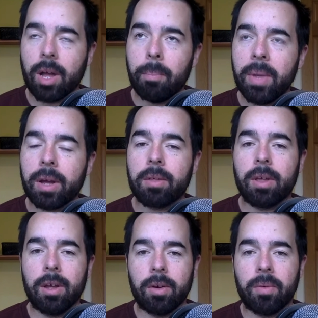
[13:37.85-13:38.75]
a mix
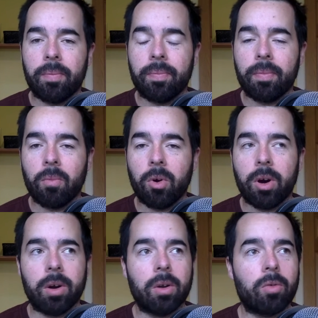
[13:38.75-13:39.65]
here,
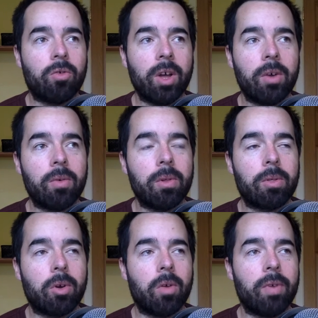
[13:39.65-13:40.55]
where there's general
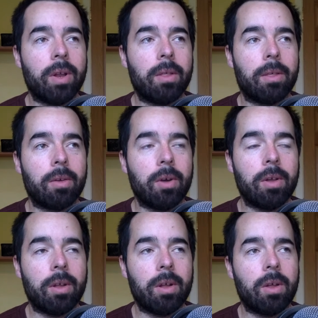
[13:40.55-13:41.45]
stuff in
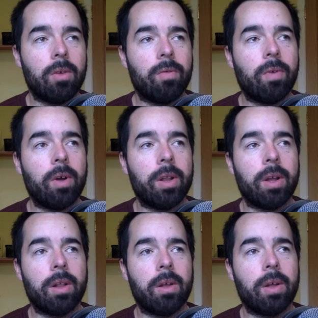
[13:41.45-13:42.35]
society that you
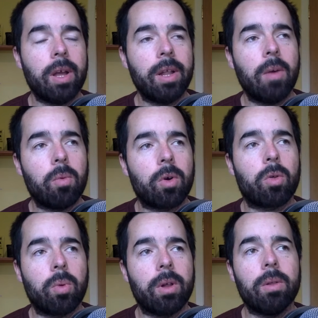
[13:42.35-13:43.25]
find that, like, yeah, that
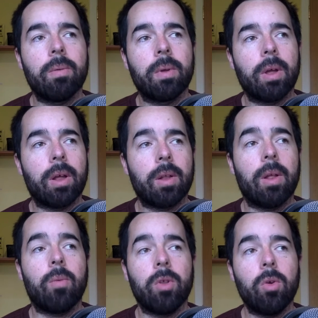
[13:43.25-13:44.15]
works well.
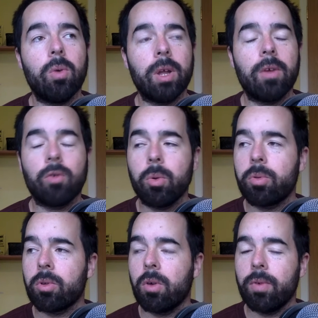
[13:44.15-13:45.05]
Like, we do need
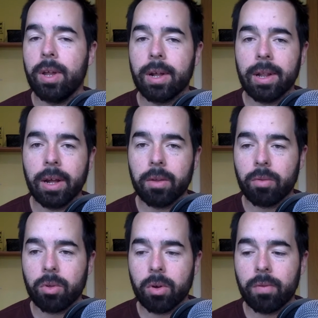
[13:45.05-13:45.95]
group stuff, we need
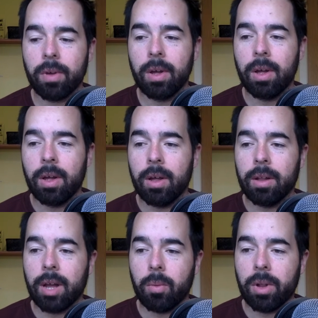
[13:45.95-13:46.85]
collective stuff
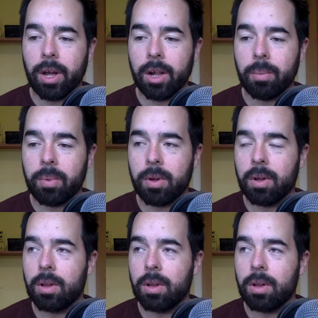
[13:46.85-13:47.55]
that will help